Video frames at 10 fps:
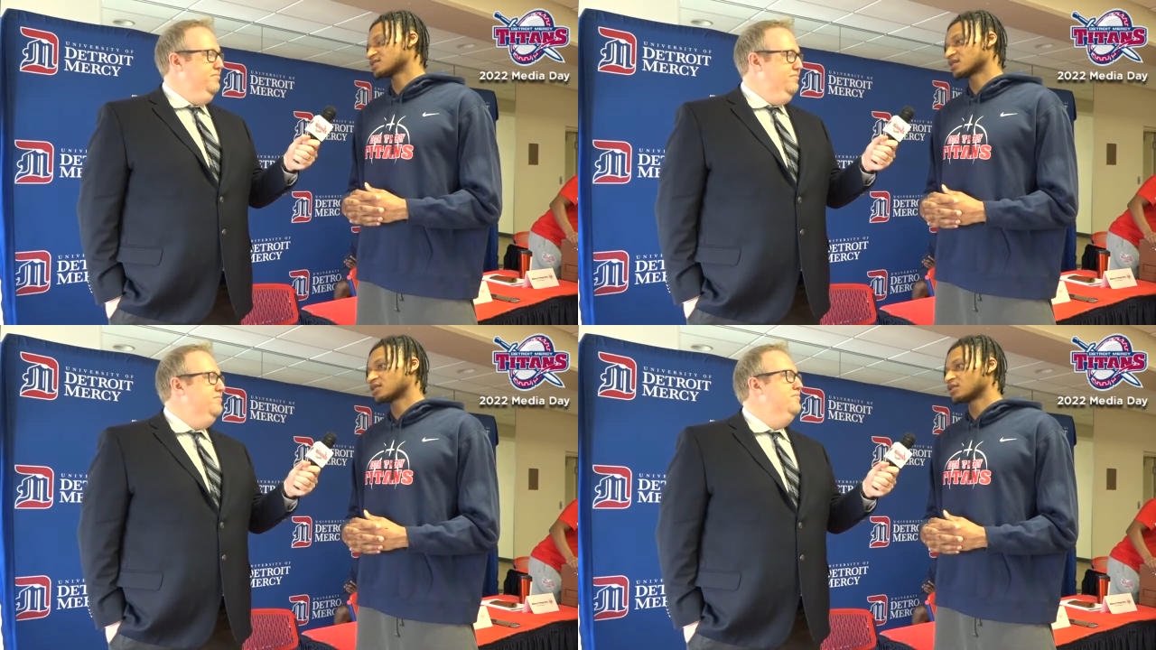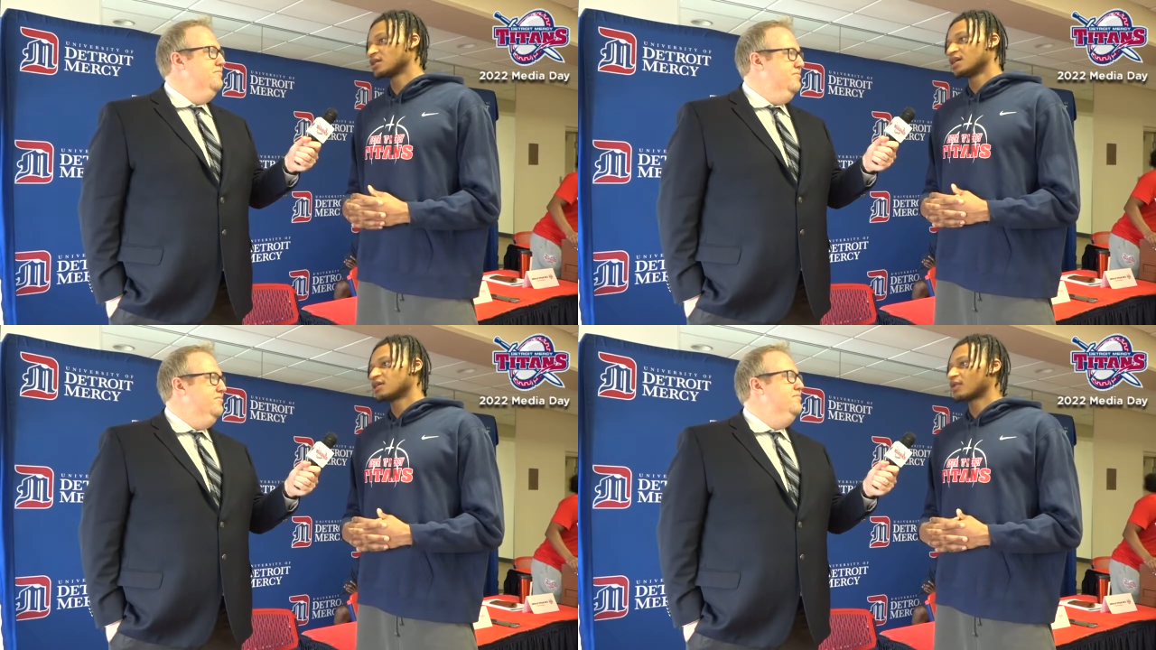Speaker 1: So yeah,
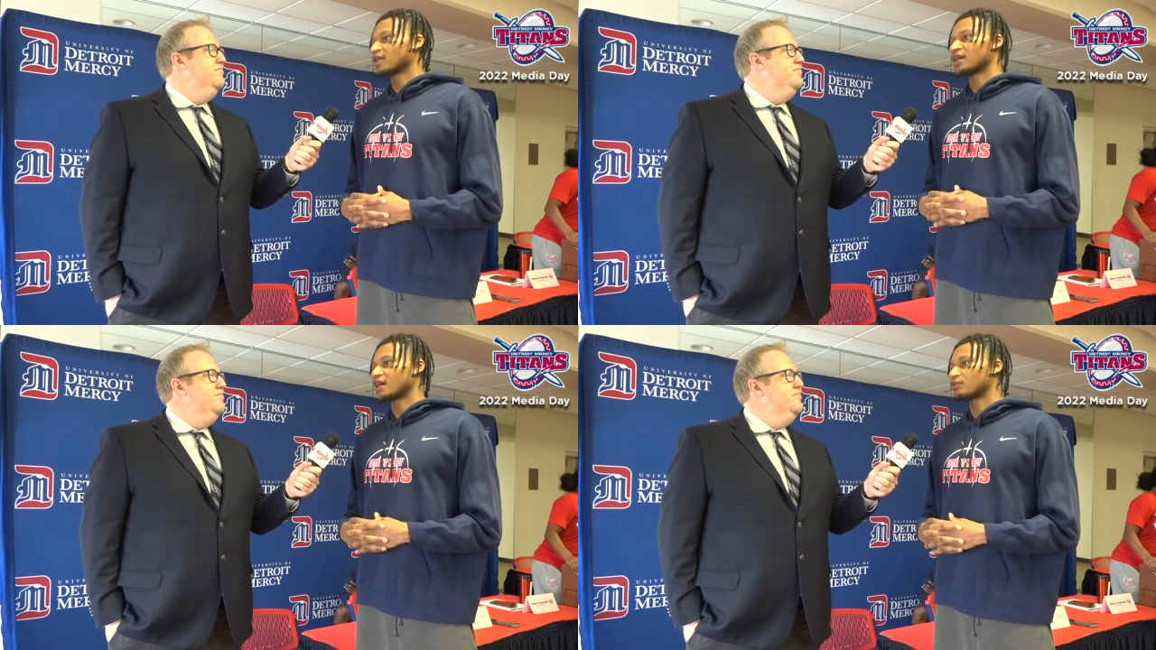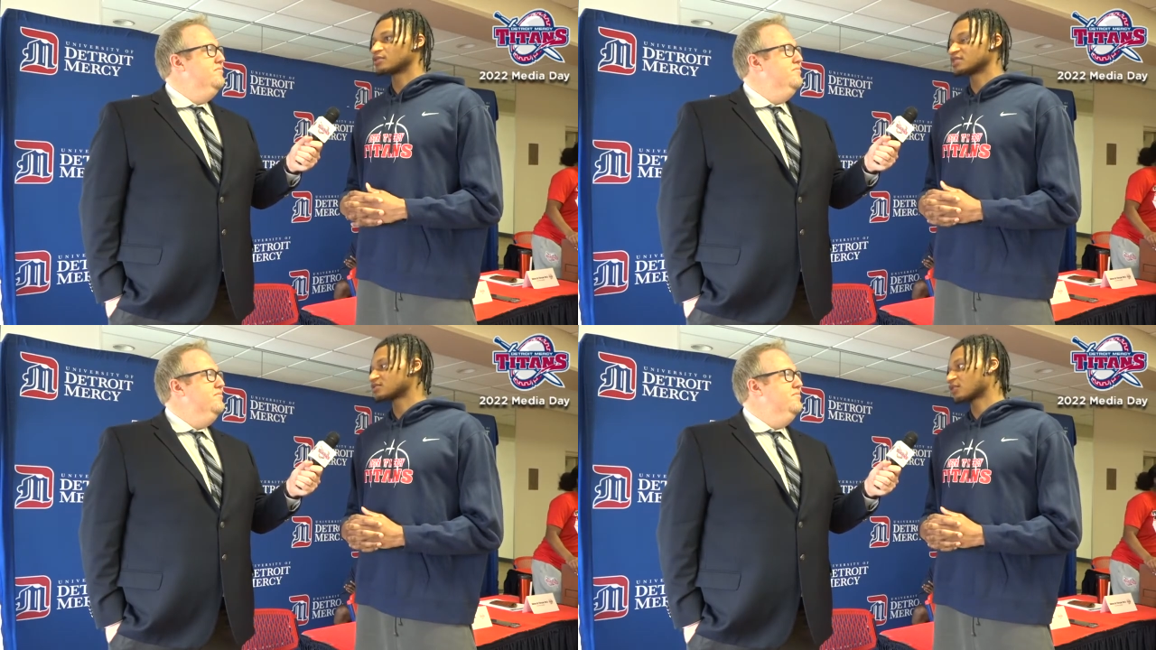she Right now, she
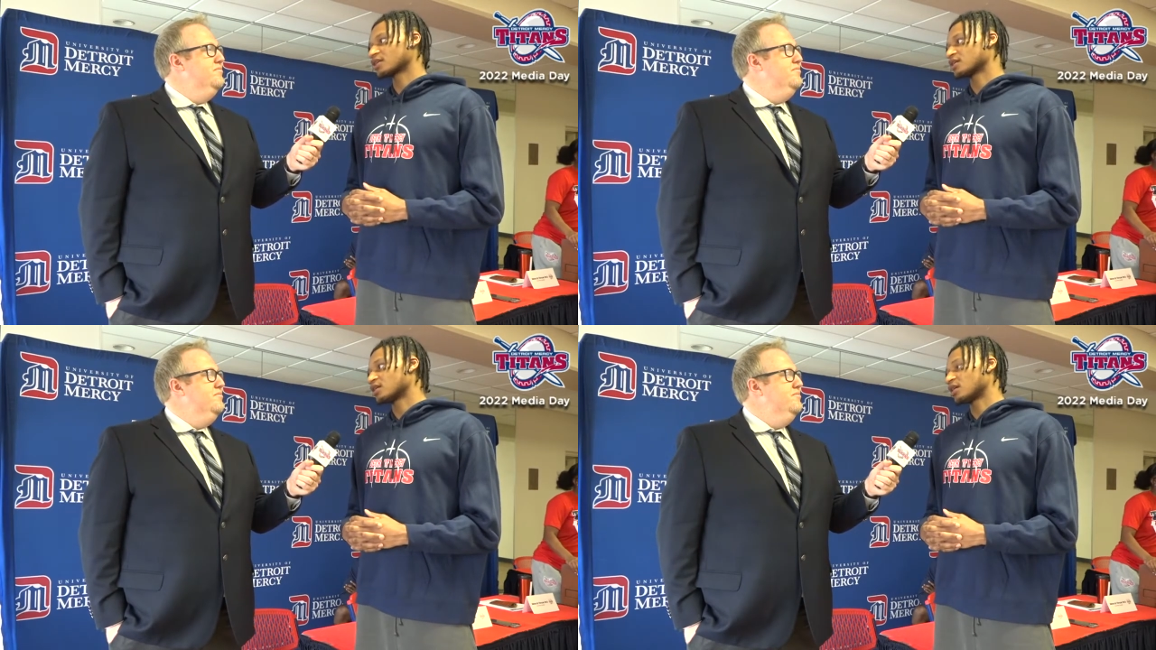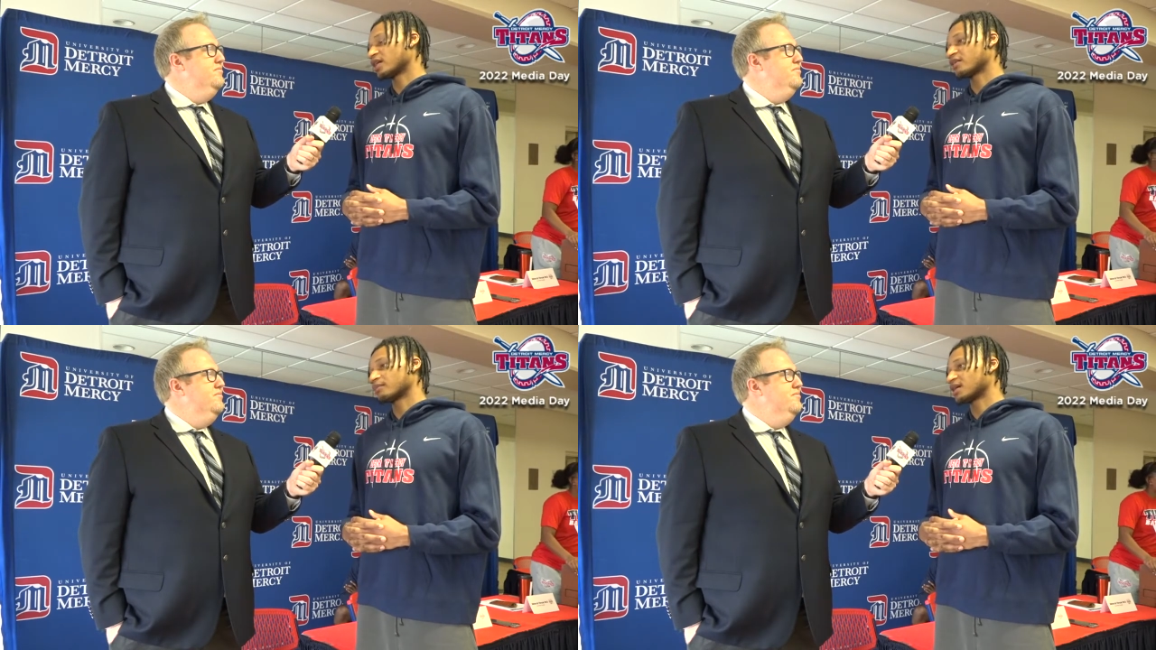just, just had to miss like
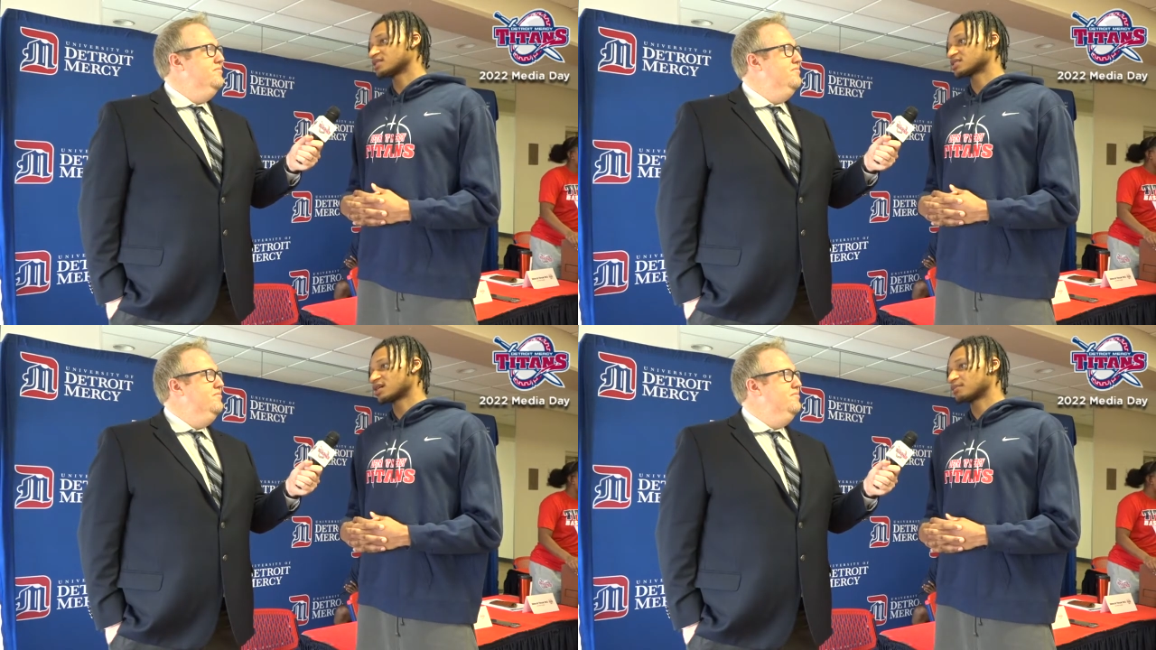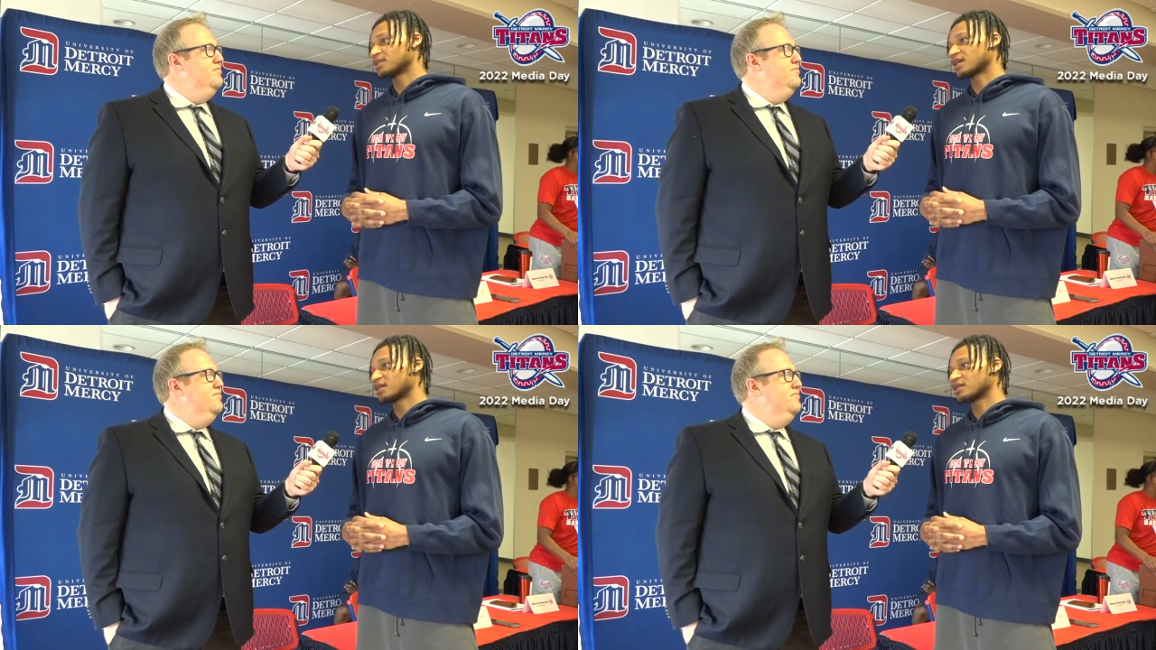the, our uh, last
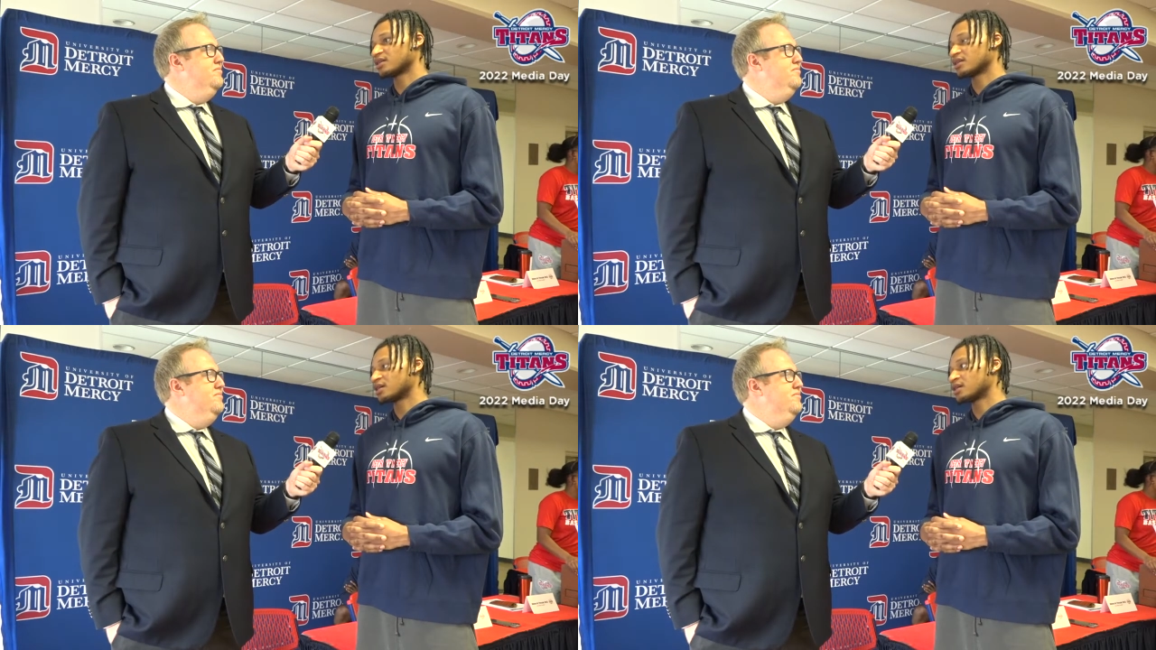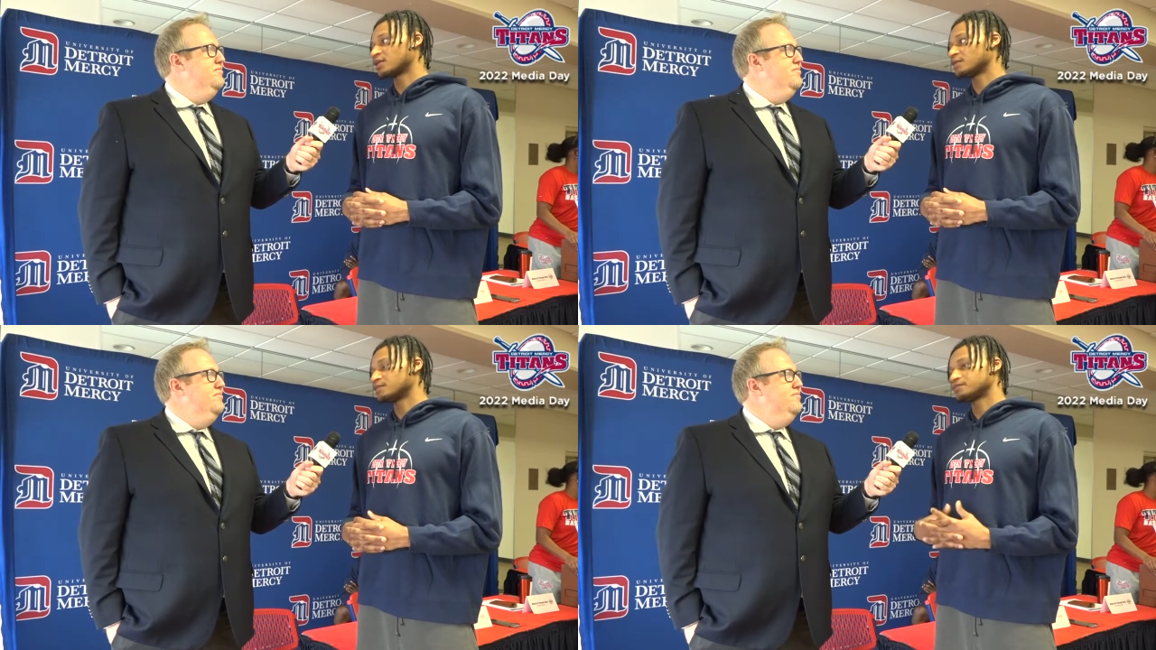and, uh, part
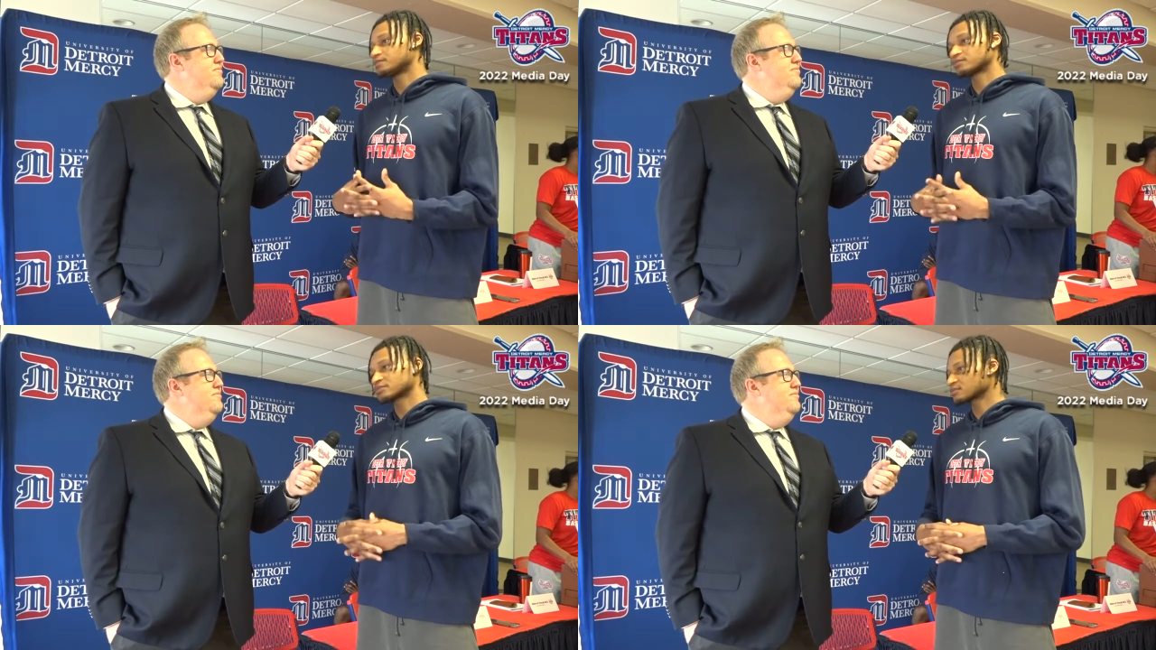of the season